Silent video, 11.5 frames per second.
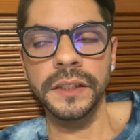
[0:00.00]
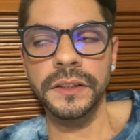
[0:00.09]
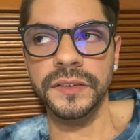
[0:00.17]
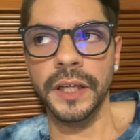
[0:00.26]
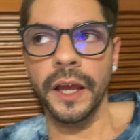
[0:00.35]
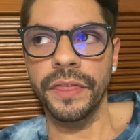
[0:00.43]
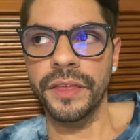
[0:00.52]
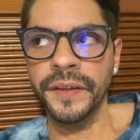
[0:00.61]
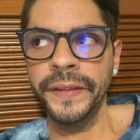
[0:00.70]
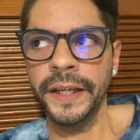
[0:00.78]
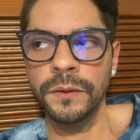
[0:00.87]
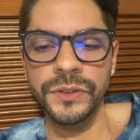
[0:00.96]
because I thought
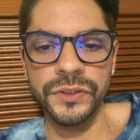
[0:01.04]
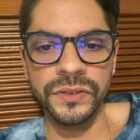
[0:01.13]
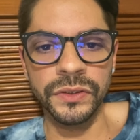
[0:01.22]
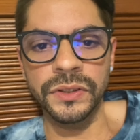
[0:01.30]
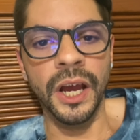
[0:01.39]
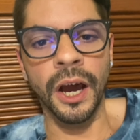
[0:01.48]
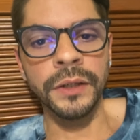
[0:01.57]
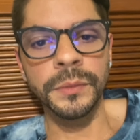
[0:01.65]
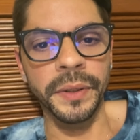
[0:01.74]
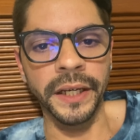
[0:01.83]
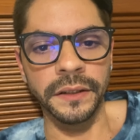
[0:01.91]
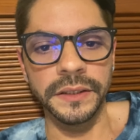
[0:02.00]
that I was just on
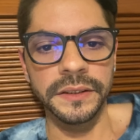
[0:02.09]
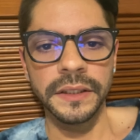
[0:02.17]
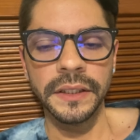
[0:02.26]
autopilot,